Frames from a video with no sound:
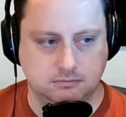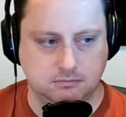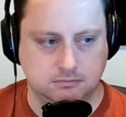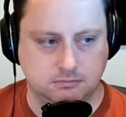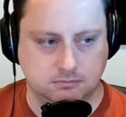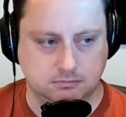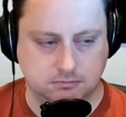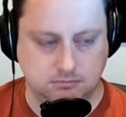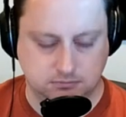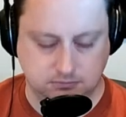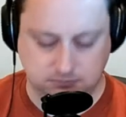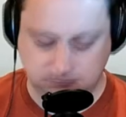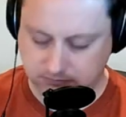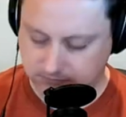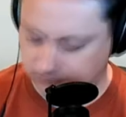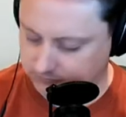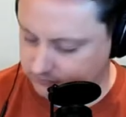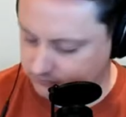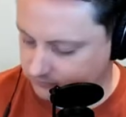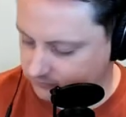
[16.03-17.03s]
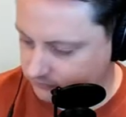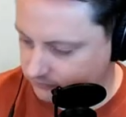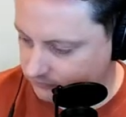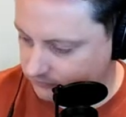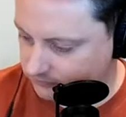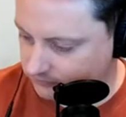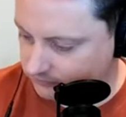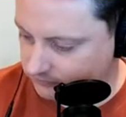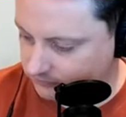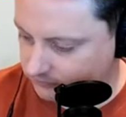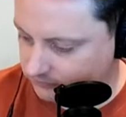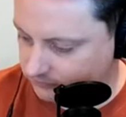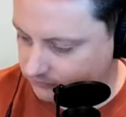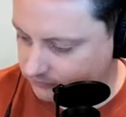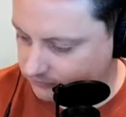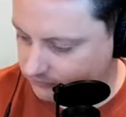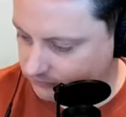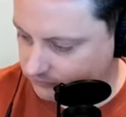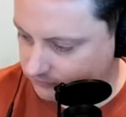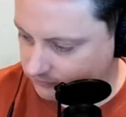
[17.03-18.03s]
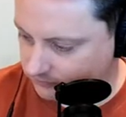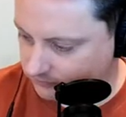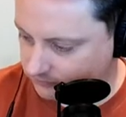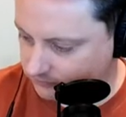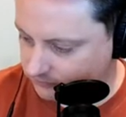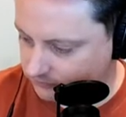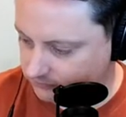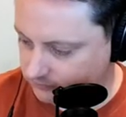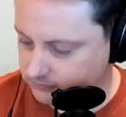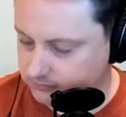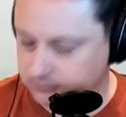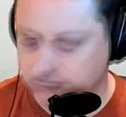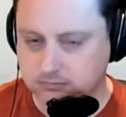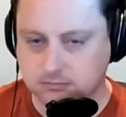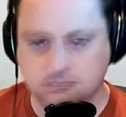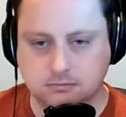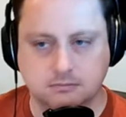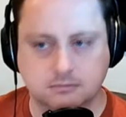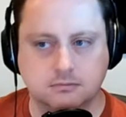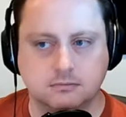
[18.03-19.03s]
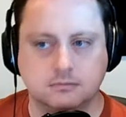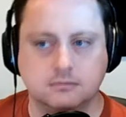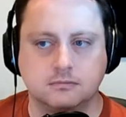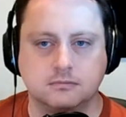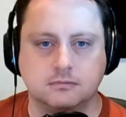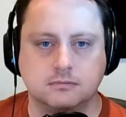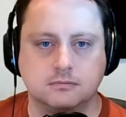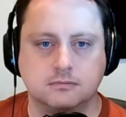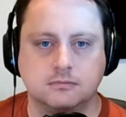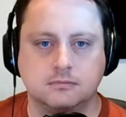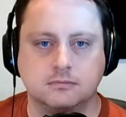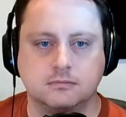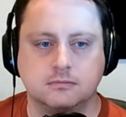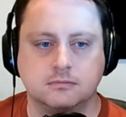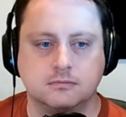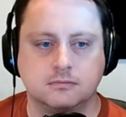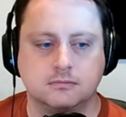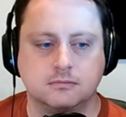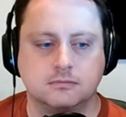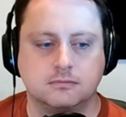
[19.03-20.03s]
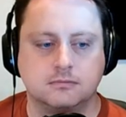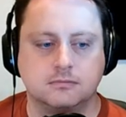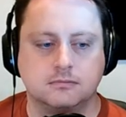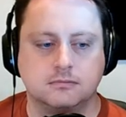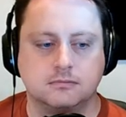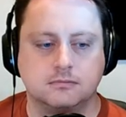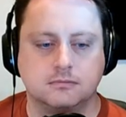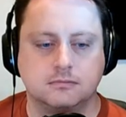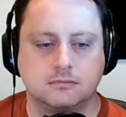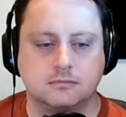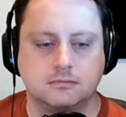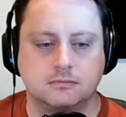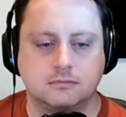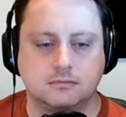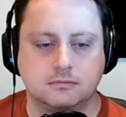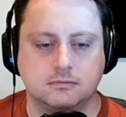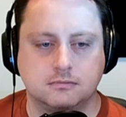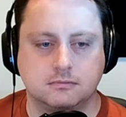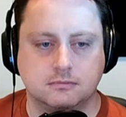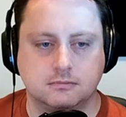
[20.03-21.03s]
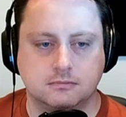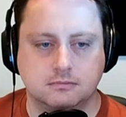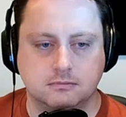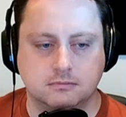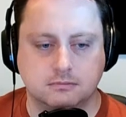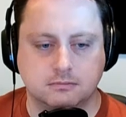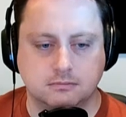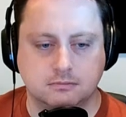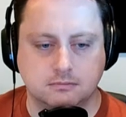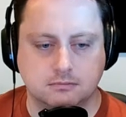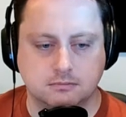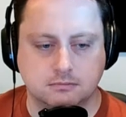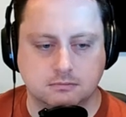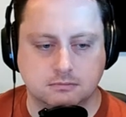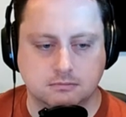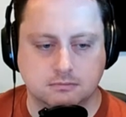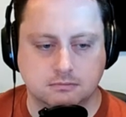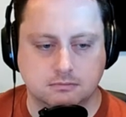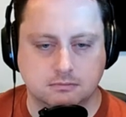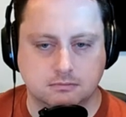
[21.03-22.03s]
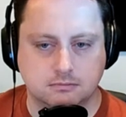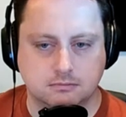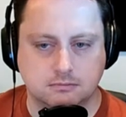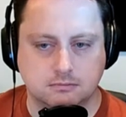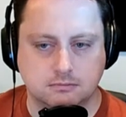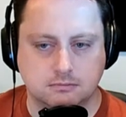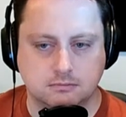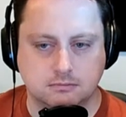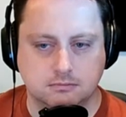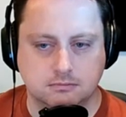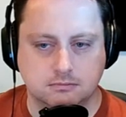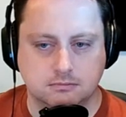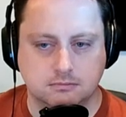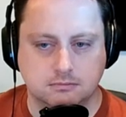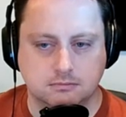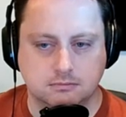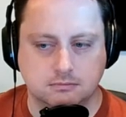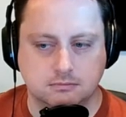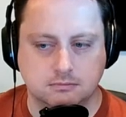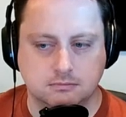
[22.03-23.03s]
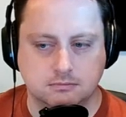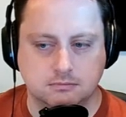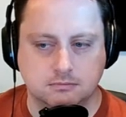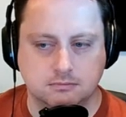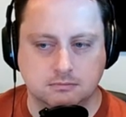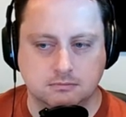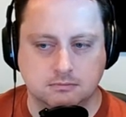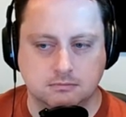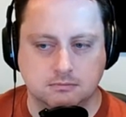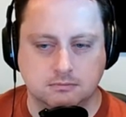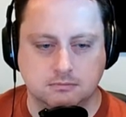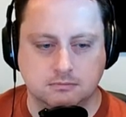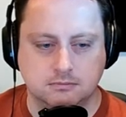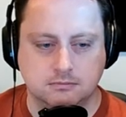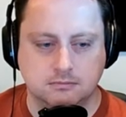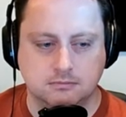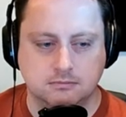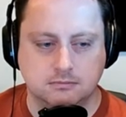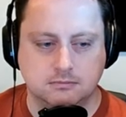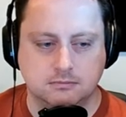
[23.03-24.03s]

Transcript: No words are spoken by the person on screen.